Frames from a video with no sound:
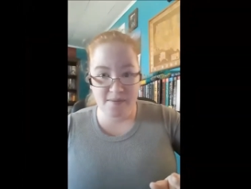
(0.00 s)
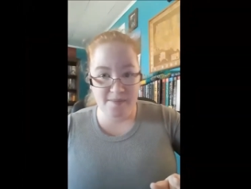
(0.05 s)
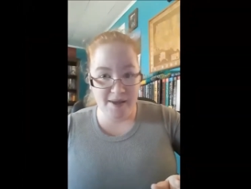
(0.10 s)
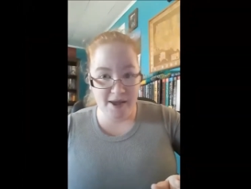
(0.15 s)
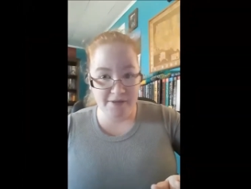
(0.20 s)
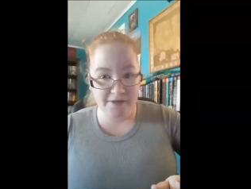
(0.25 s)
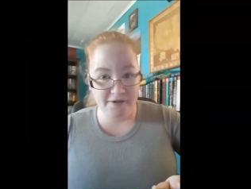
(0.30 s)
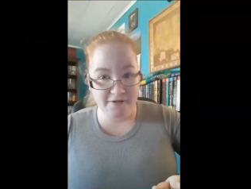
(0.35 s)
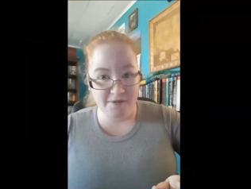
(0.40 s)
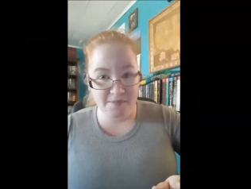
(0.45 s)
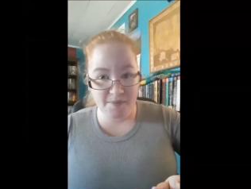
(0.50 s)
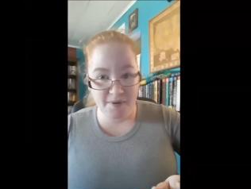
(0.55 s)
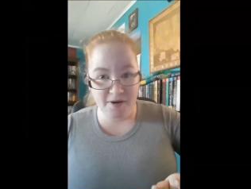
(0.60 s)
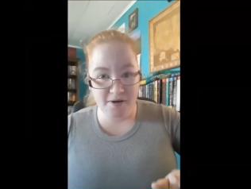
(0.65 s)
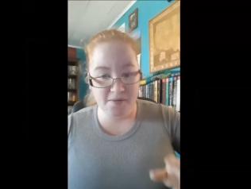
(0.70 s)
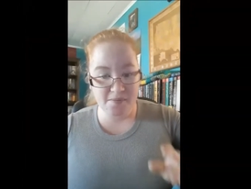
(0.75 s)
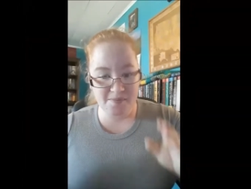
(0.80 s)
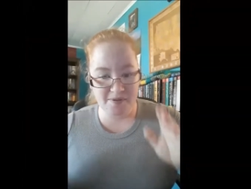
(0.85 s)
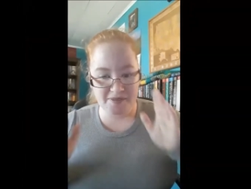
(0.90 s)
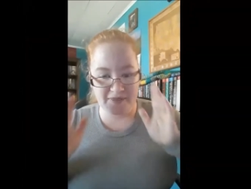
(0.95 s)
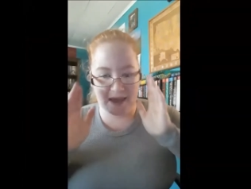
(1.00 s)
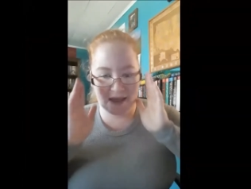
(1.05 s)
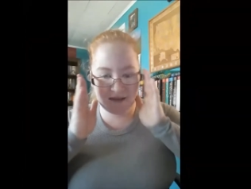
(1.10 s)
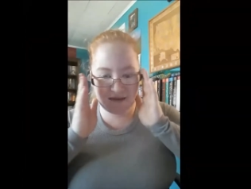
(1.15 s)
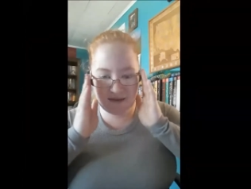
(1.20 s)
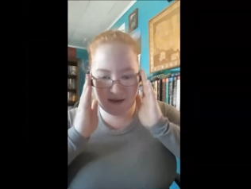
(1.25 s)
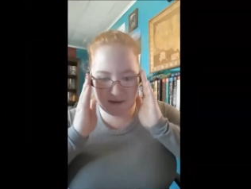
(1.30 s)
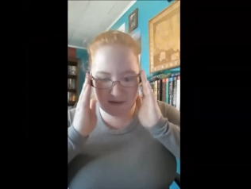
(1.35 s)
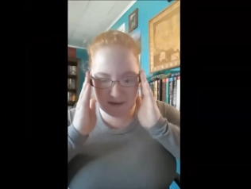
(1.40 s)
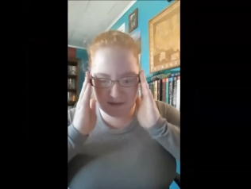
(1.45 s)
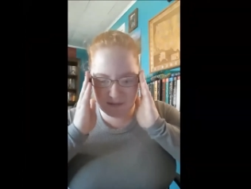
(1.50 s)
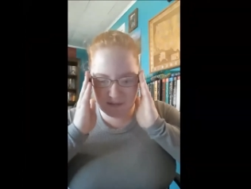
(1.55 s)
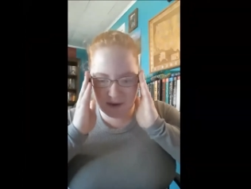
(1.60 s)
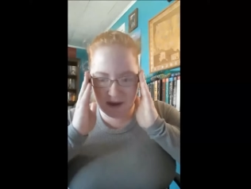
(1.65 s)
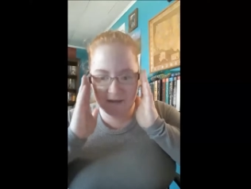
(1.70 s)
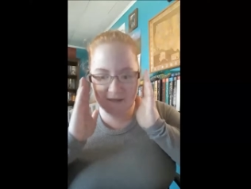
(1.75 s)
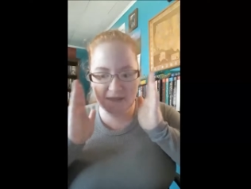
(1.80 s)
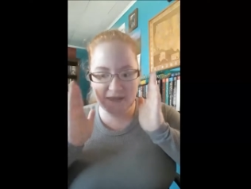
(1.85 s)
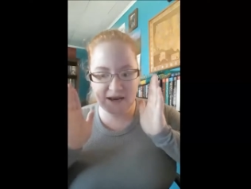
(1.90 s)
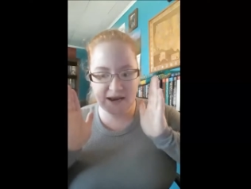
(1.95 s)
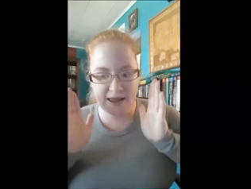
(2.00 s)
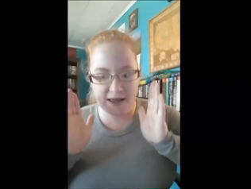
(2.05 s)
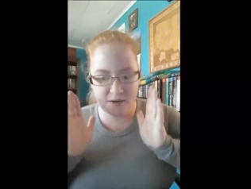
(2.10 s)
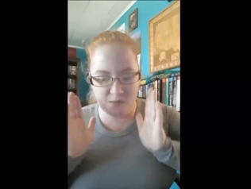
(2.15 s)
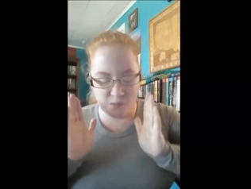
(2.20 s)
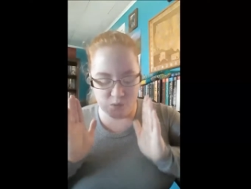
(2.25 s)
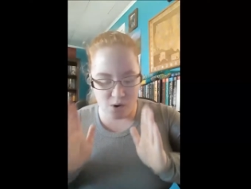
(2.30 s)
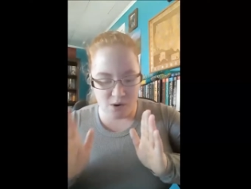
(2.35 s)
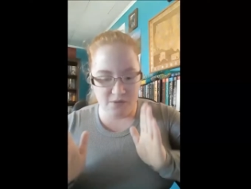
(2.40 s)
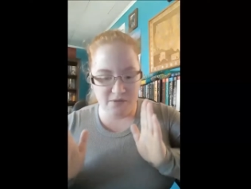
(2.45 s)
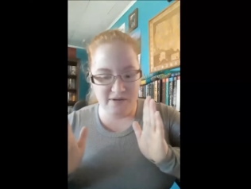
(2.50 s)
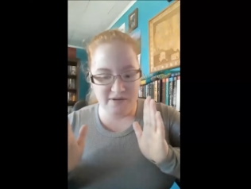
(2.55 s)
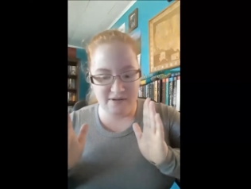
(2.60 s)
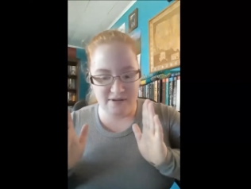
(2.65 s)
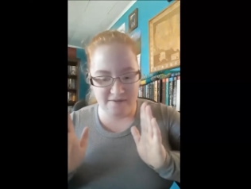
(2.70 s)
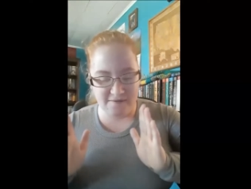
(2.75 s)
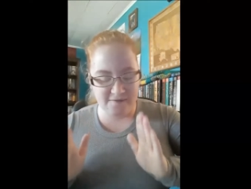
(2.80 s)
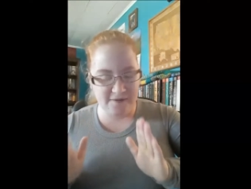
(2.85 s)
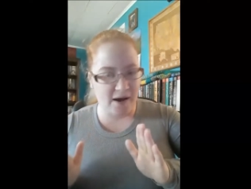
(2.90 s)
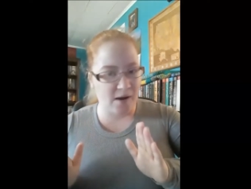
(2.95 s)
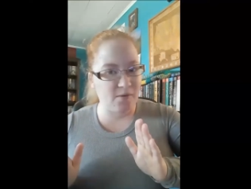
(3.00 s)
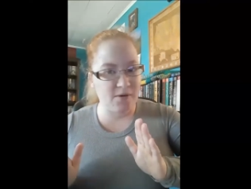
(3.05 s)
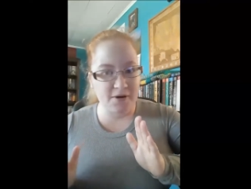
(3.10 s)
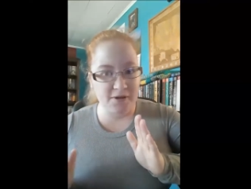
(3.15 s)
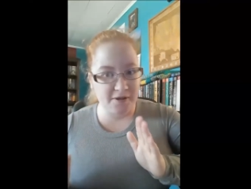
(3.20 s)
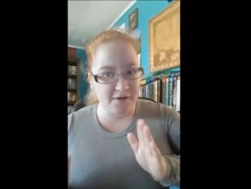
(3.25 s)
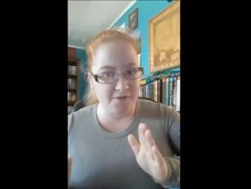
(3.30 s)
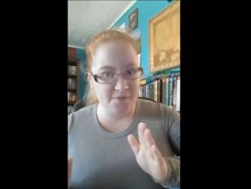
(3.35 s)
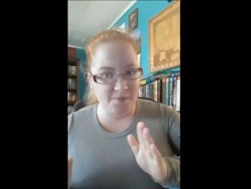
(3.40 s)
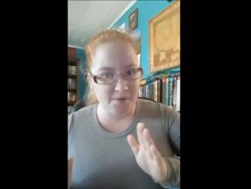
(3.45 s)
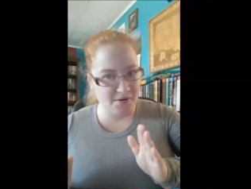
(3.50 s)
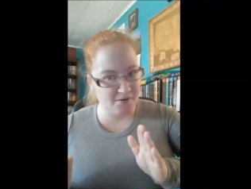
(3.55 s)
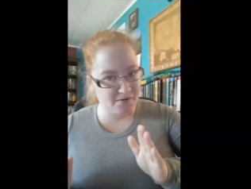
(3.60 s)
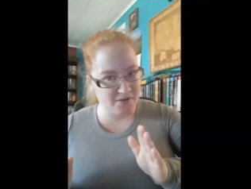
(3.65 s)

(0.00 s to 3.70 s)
about this book, but that doesn't mean that I won't devour this book